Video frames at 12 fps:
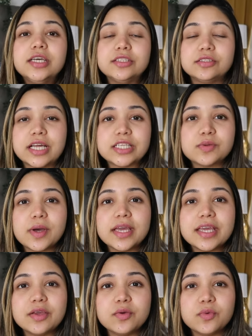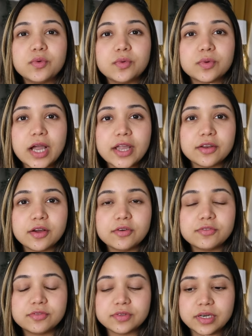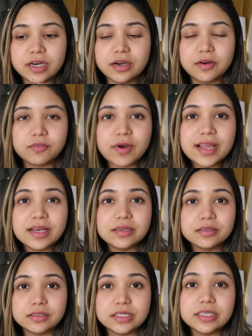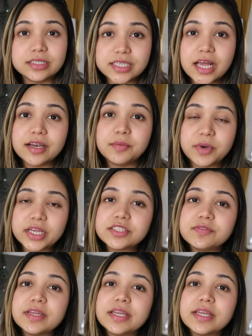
so that's why he kind of started